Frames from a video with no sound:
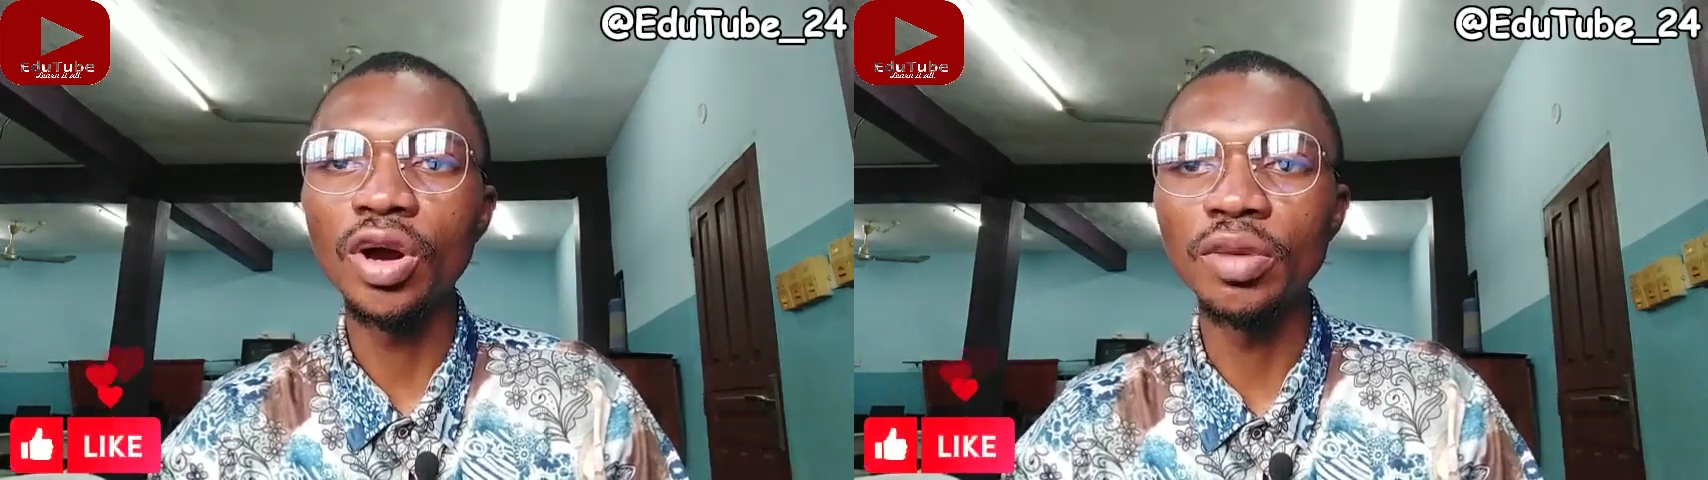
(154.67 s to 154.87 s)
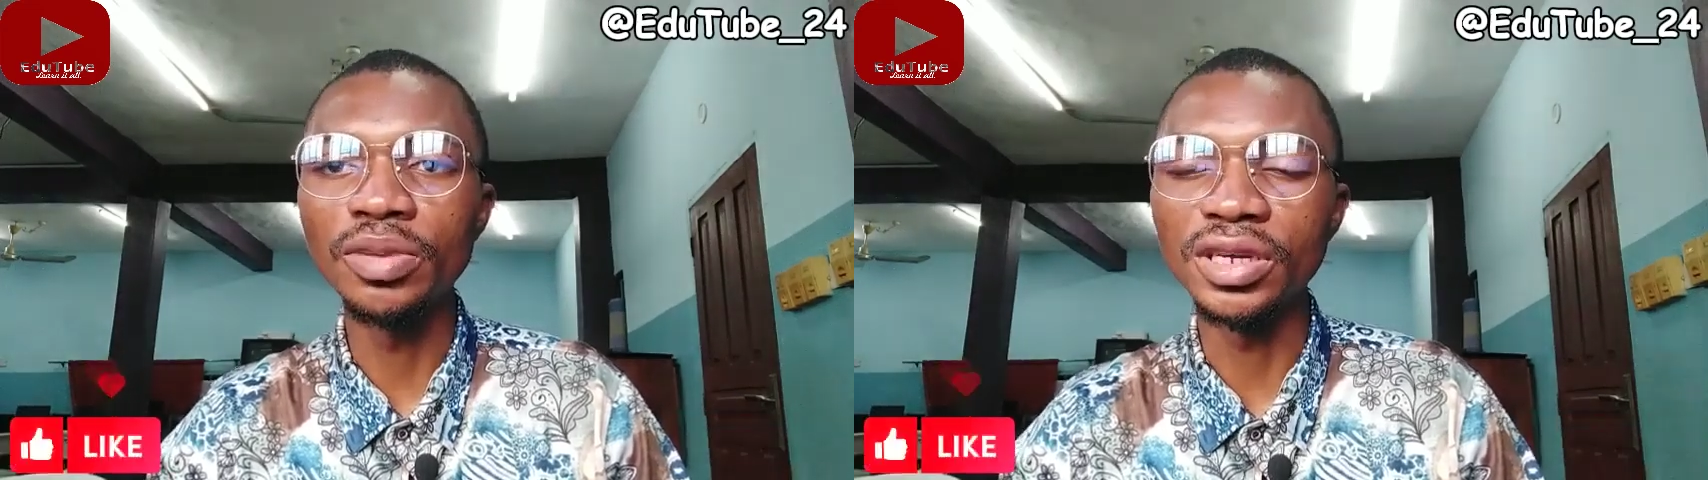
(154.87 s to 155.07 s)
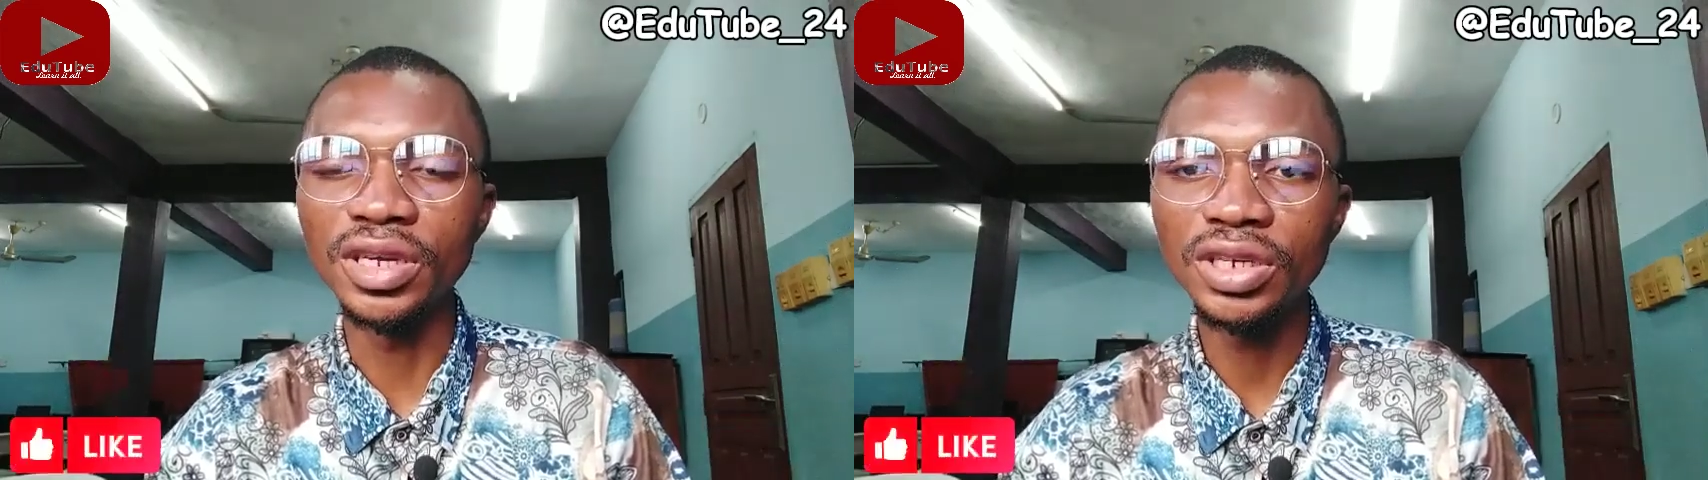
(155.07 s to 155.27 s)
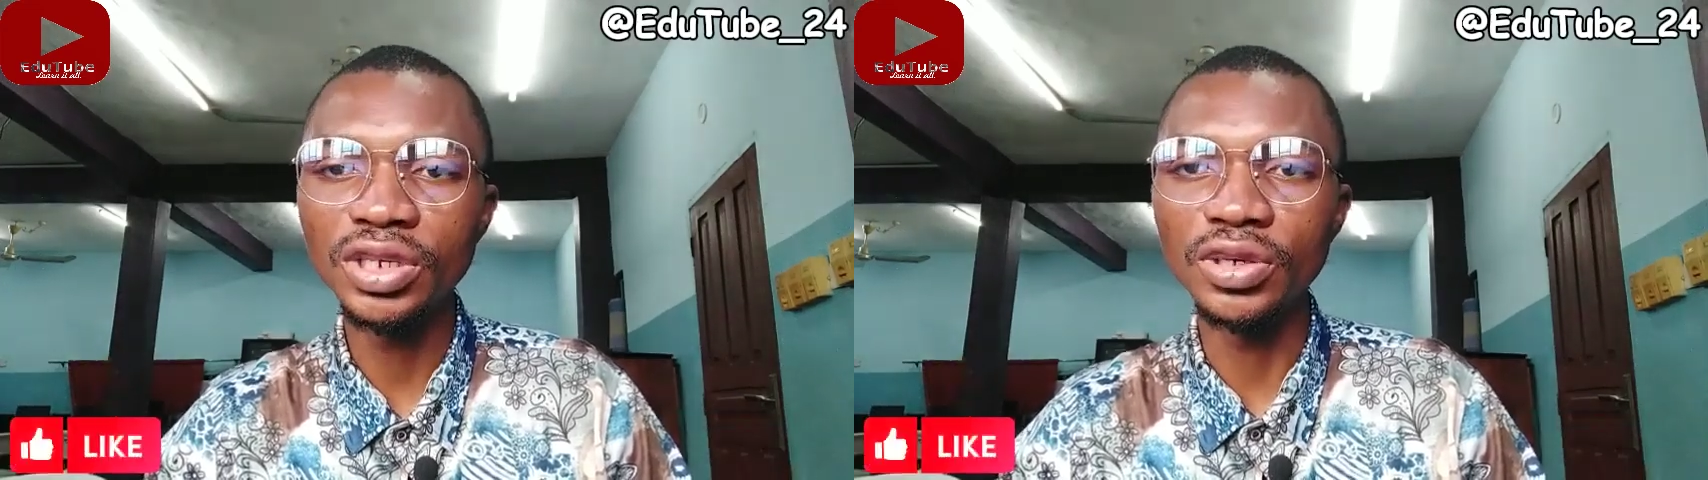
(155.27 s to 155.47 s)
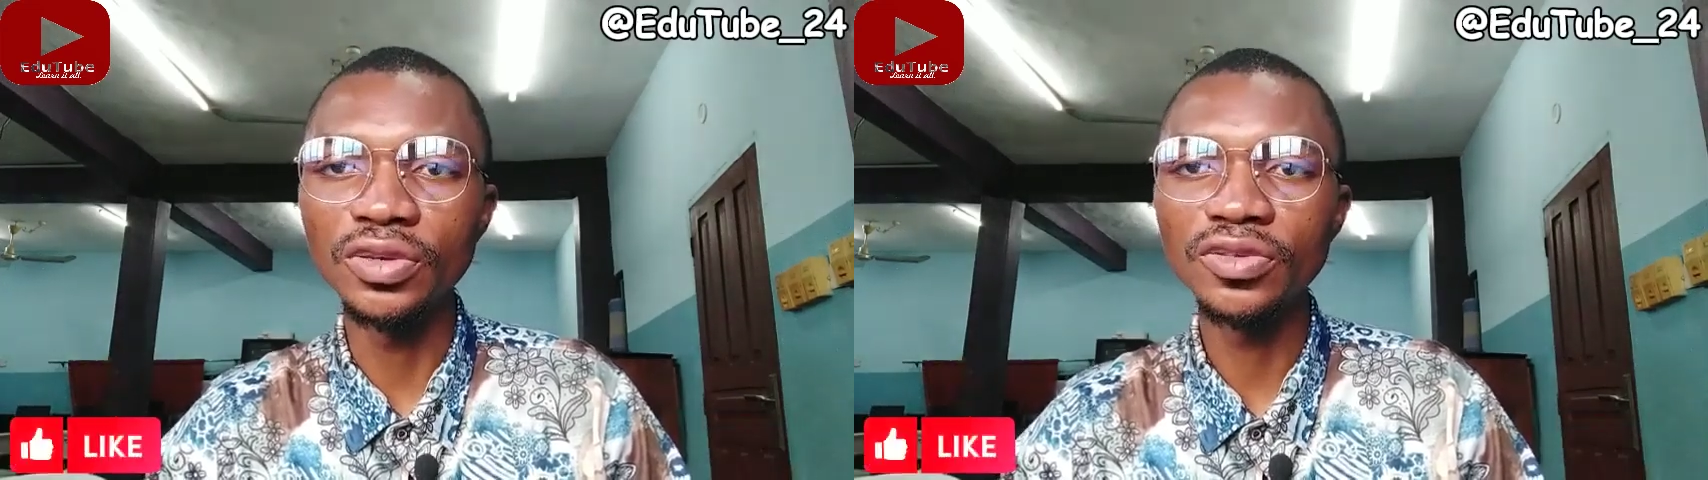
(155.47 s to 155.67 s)

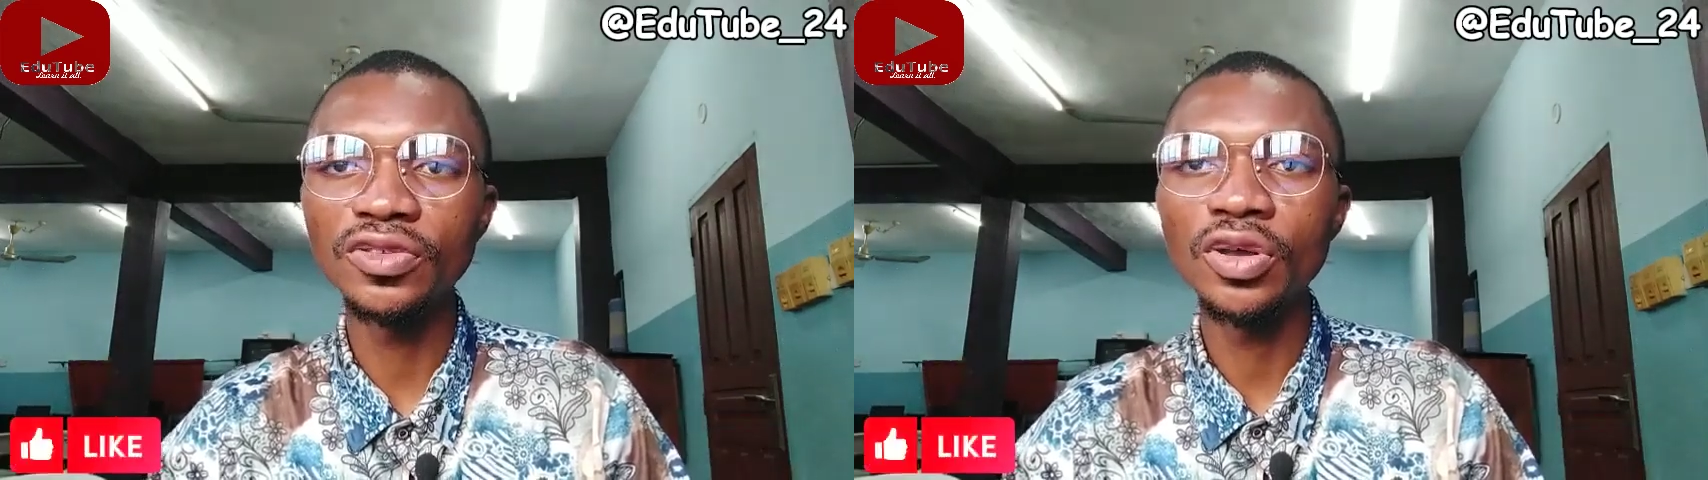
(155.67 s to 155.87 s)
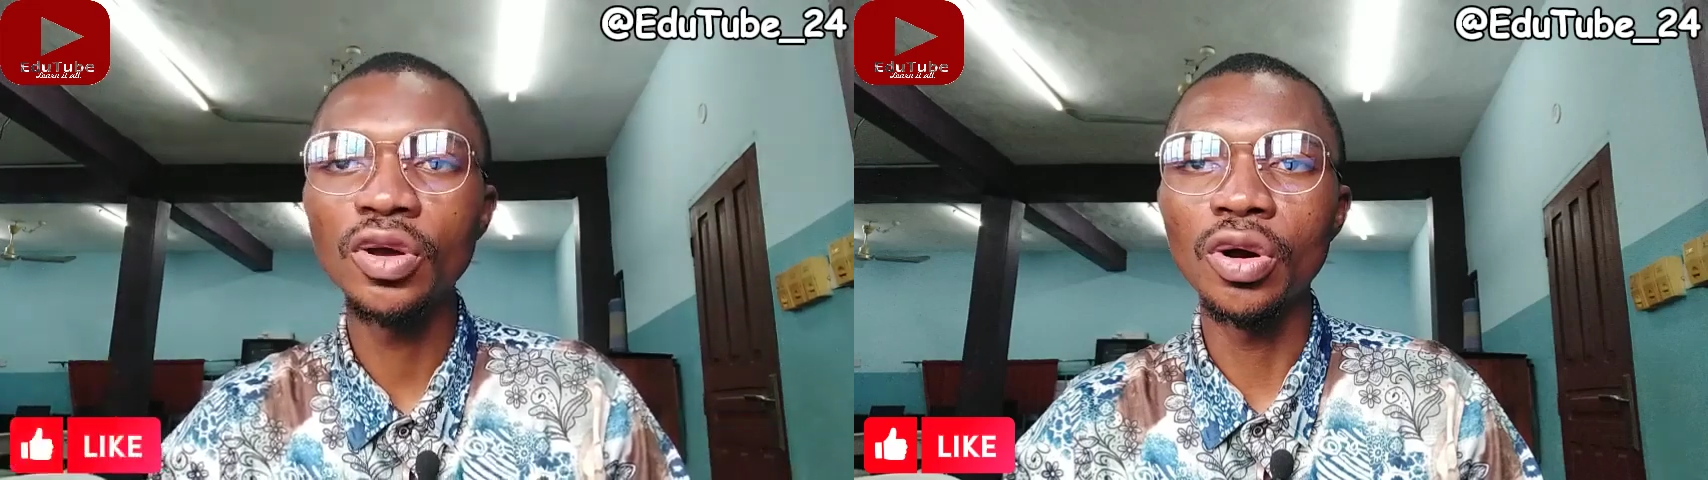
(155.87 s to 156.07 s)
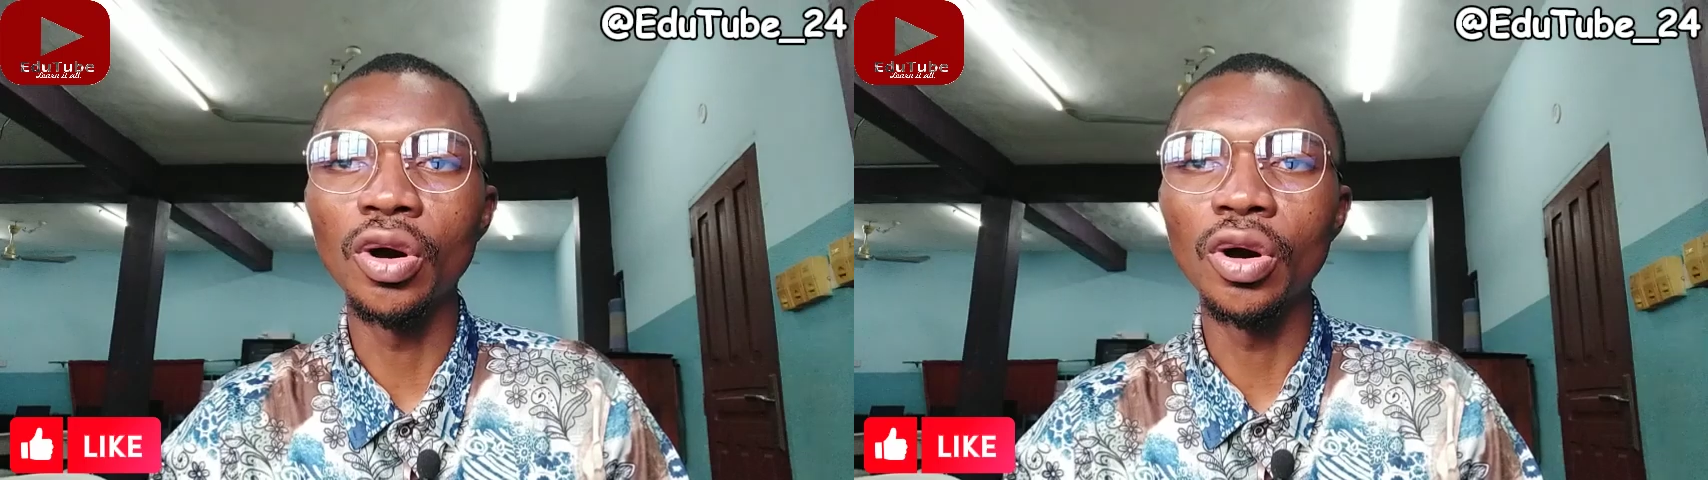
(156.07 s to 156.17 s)
obligations,